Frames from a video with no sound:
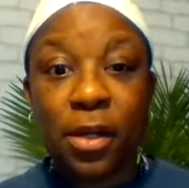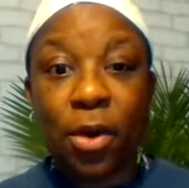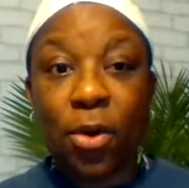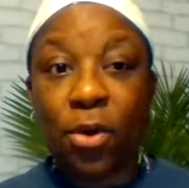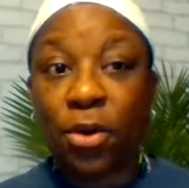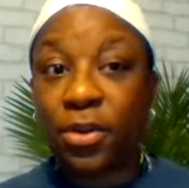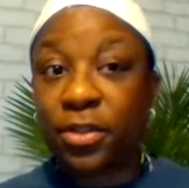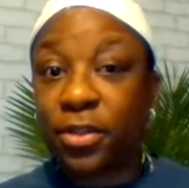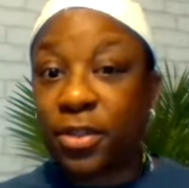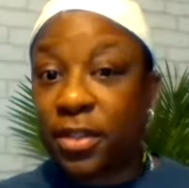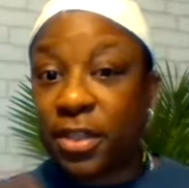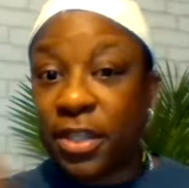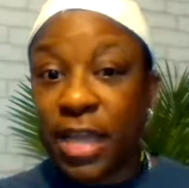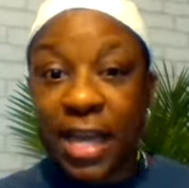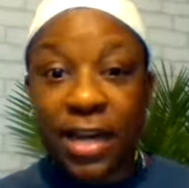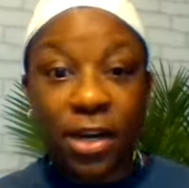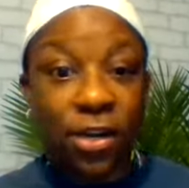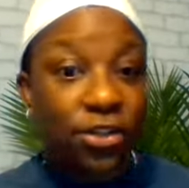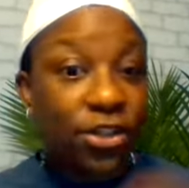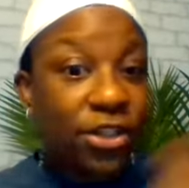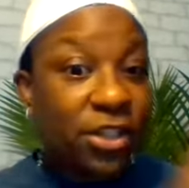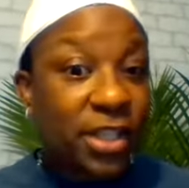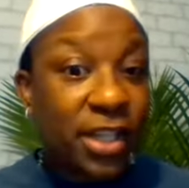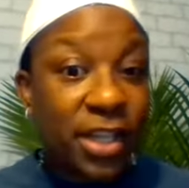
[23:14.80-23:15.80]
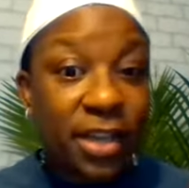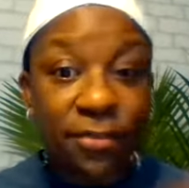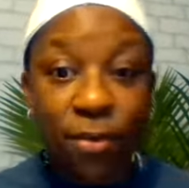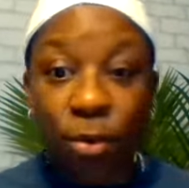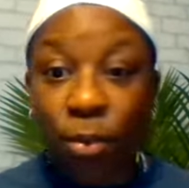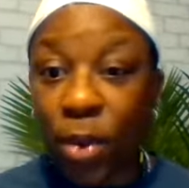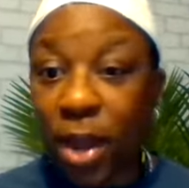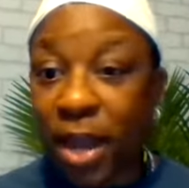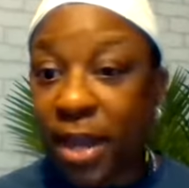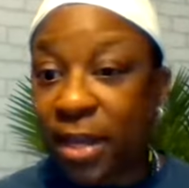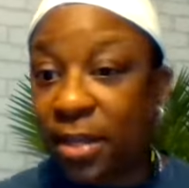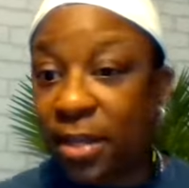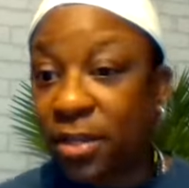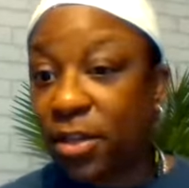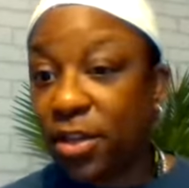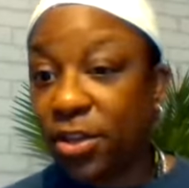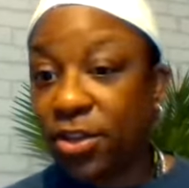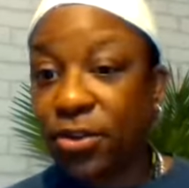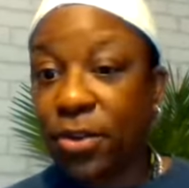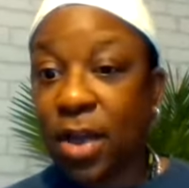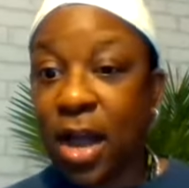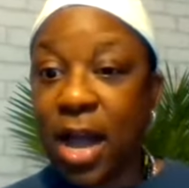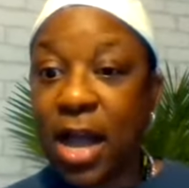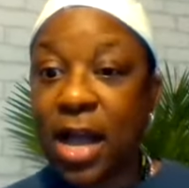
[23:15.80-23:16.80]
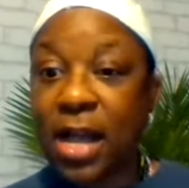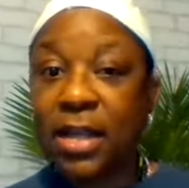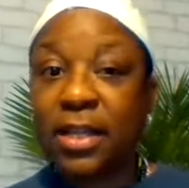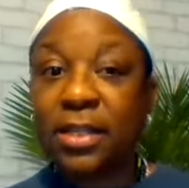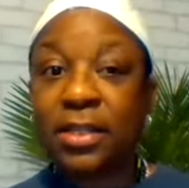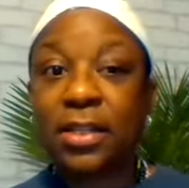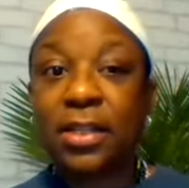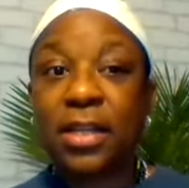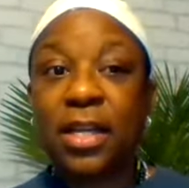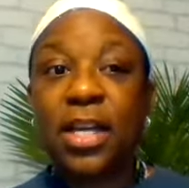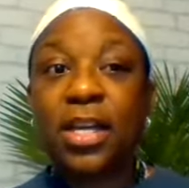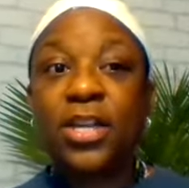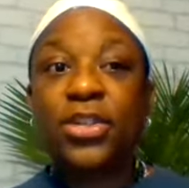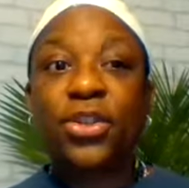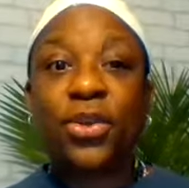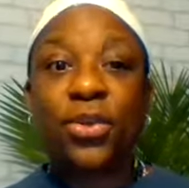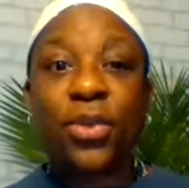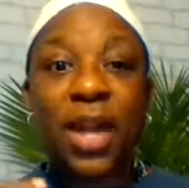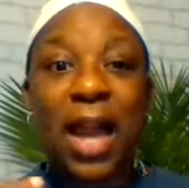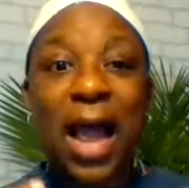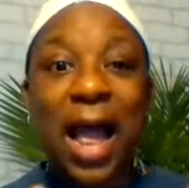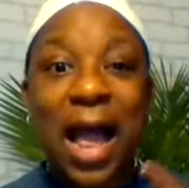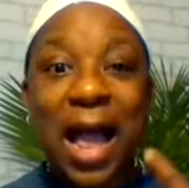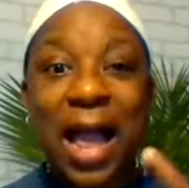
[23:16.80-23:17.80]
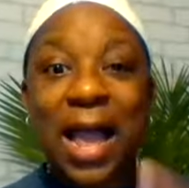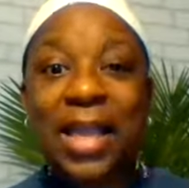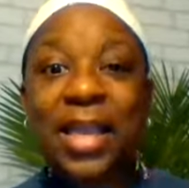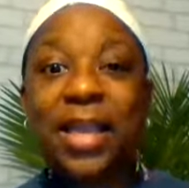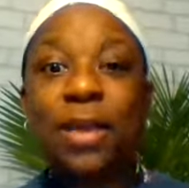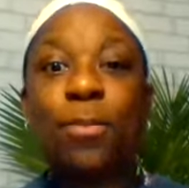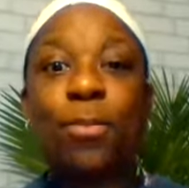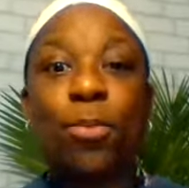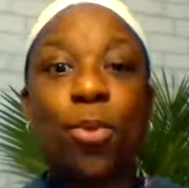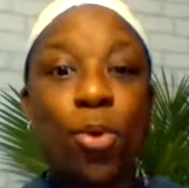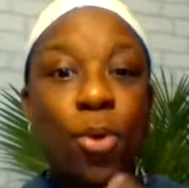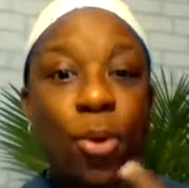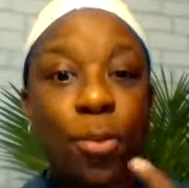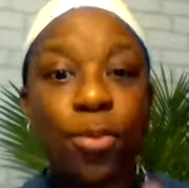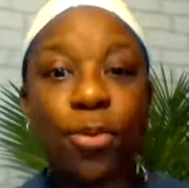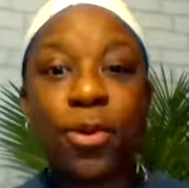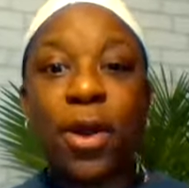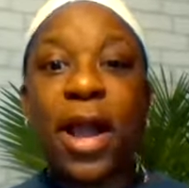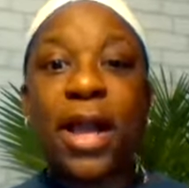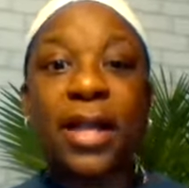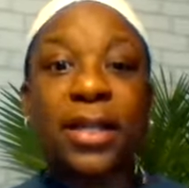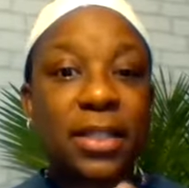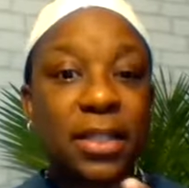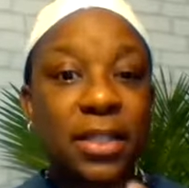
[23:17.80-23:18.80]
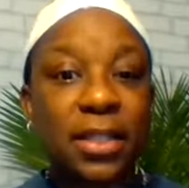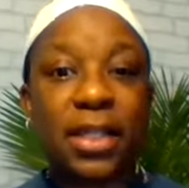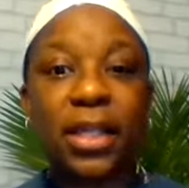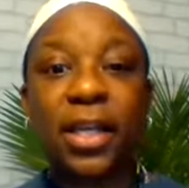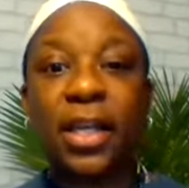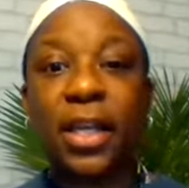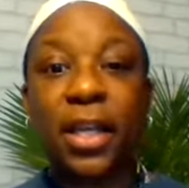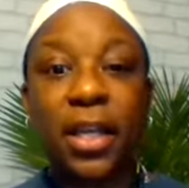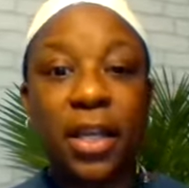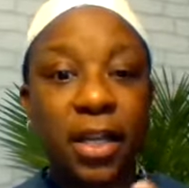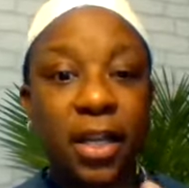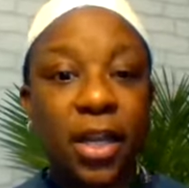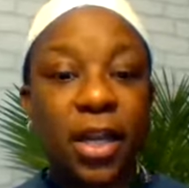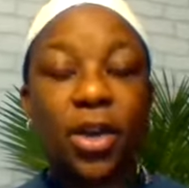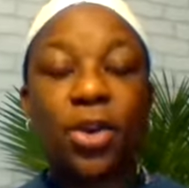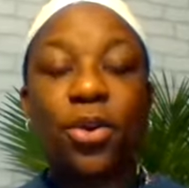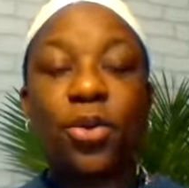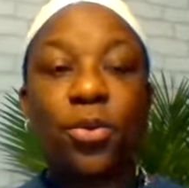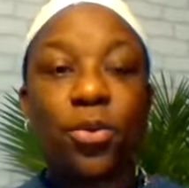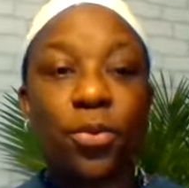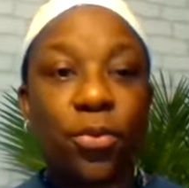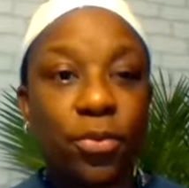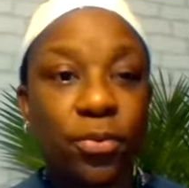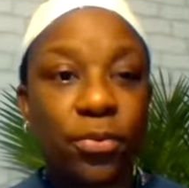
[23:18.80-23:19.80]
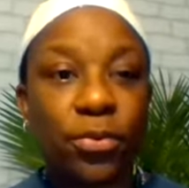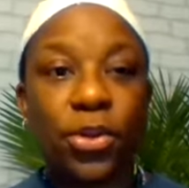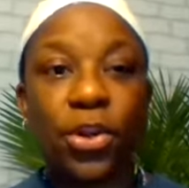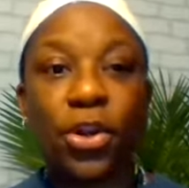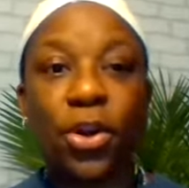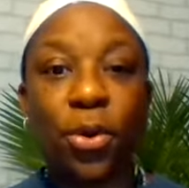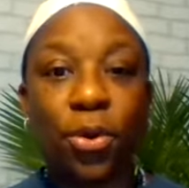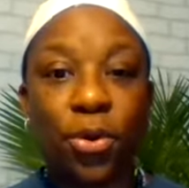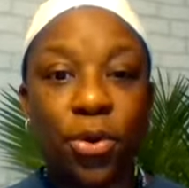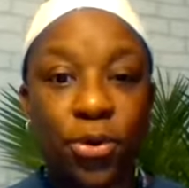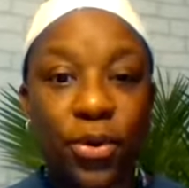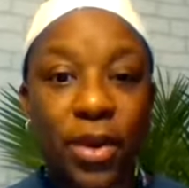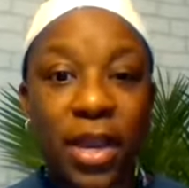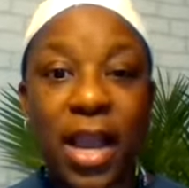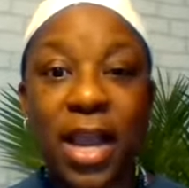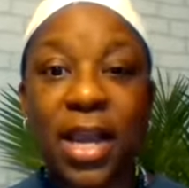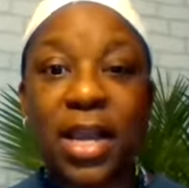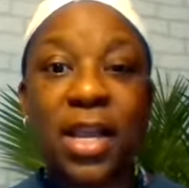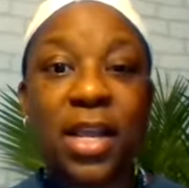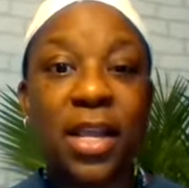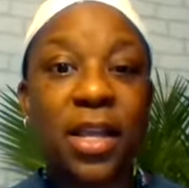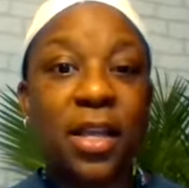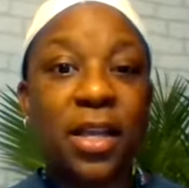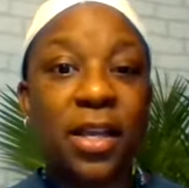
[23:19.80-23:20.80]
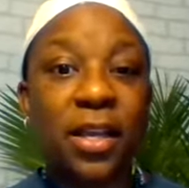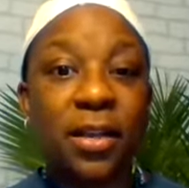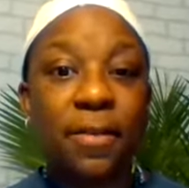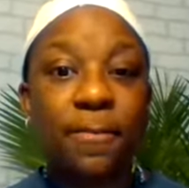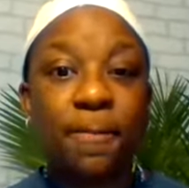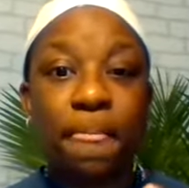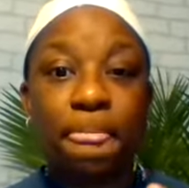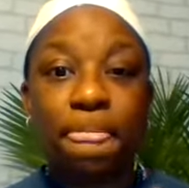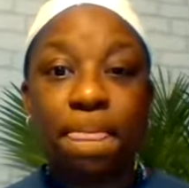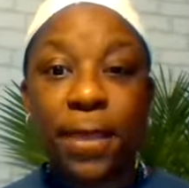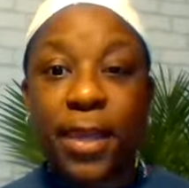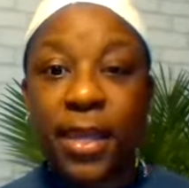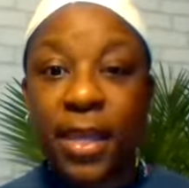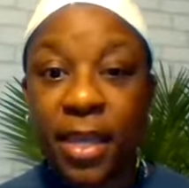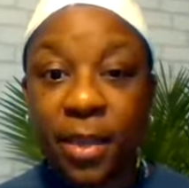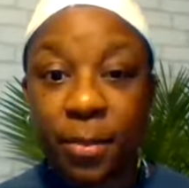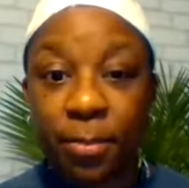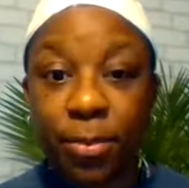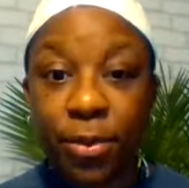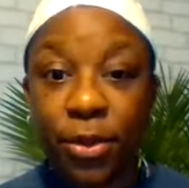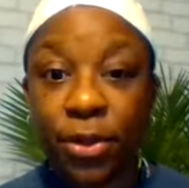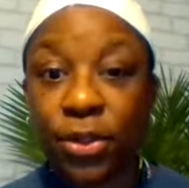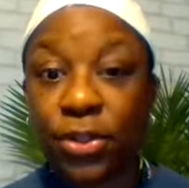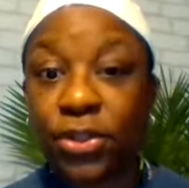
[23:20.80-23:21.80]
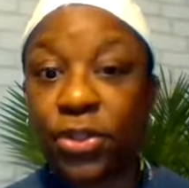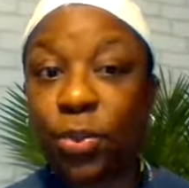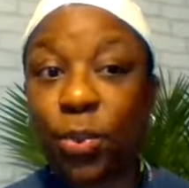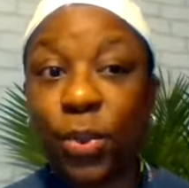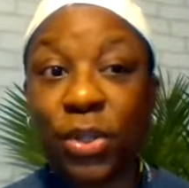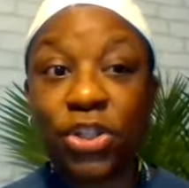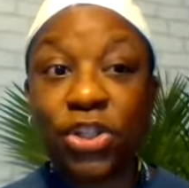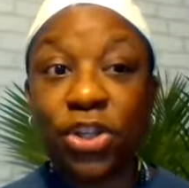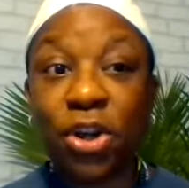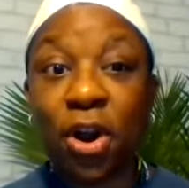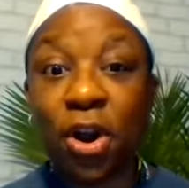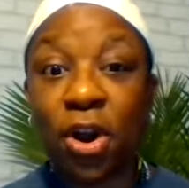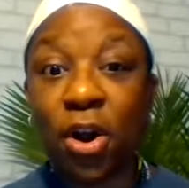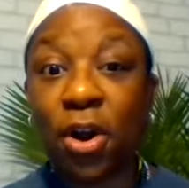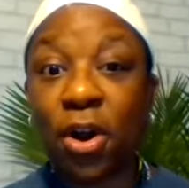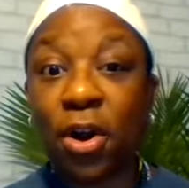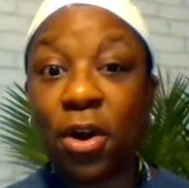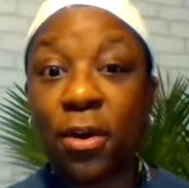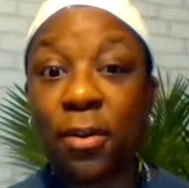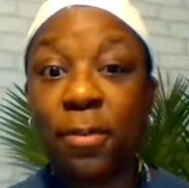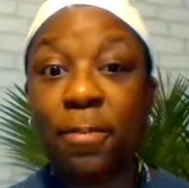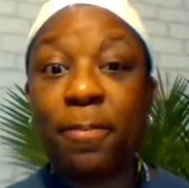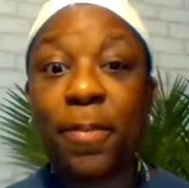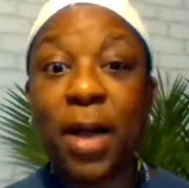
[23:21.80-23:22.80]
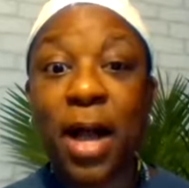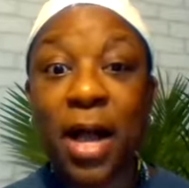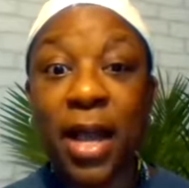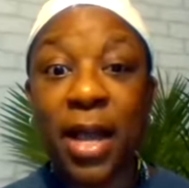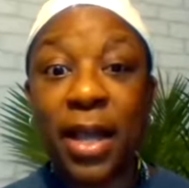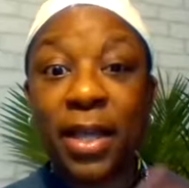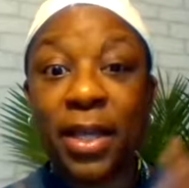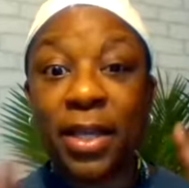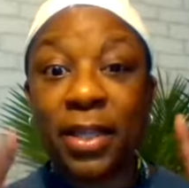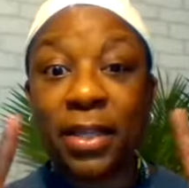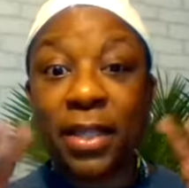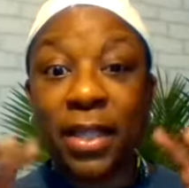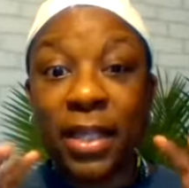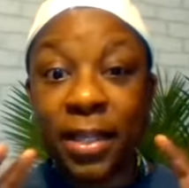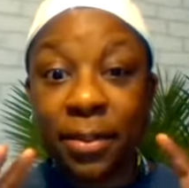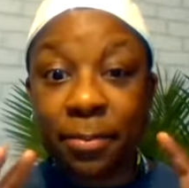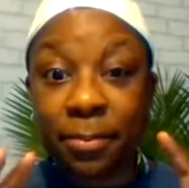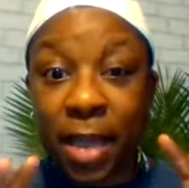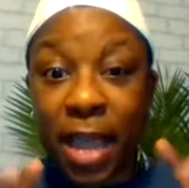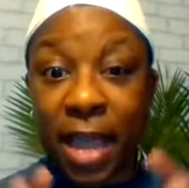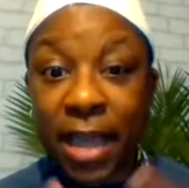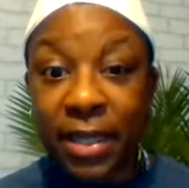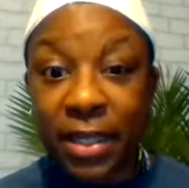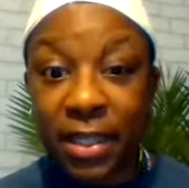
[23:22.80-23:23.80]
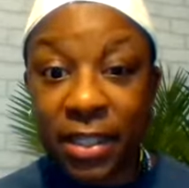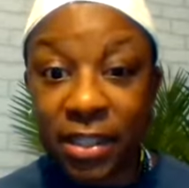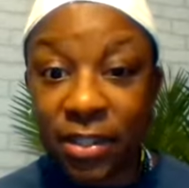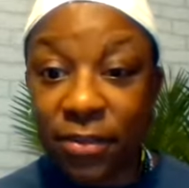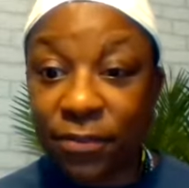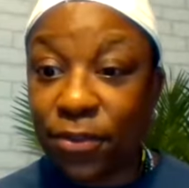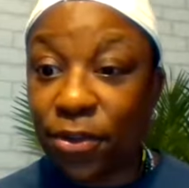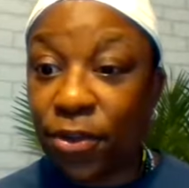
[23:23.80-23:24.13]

or that I'll just give away to you guys so that I get more practice in, you know, creating ebooks, which are my lead magnets.